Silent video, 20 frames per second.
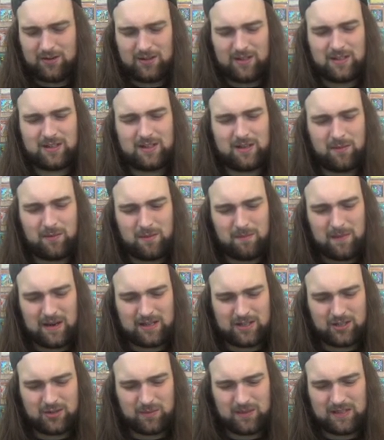Is there someone
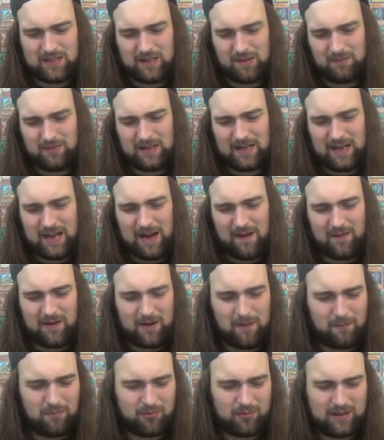messaged me something and I
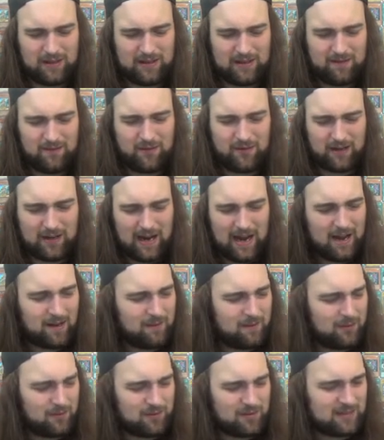completely
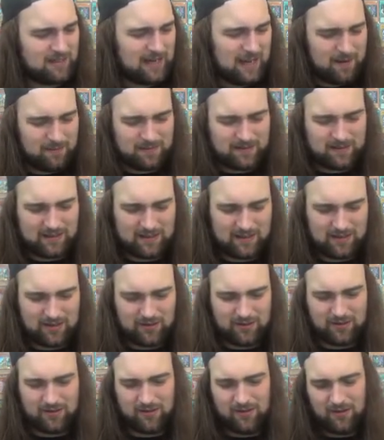forgot that there's stamps in
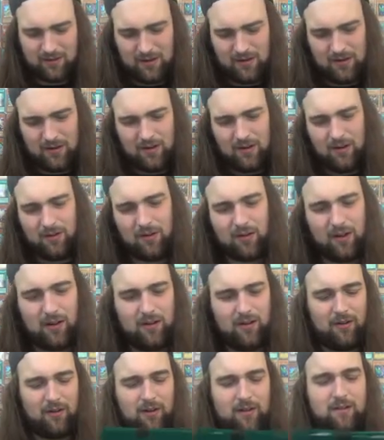here Hold
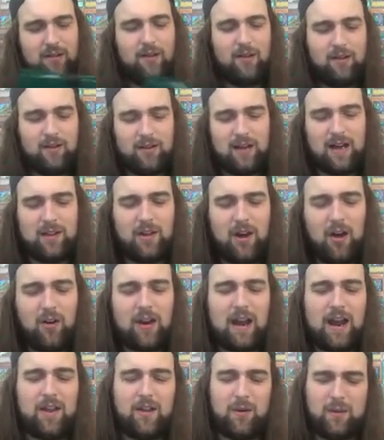on, hold on. Yeah,
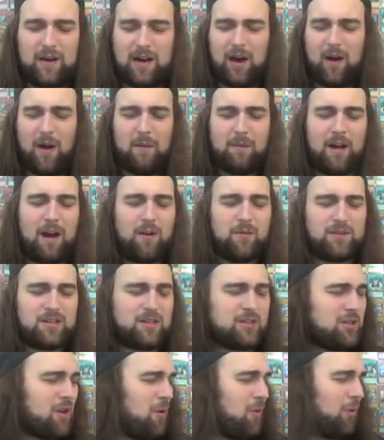okay, there we go. I'm, i
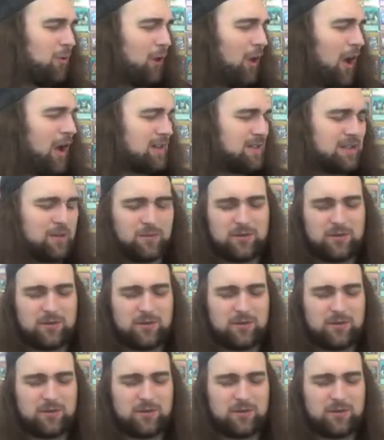was so lost.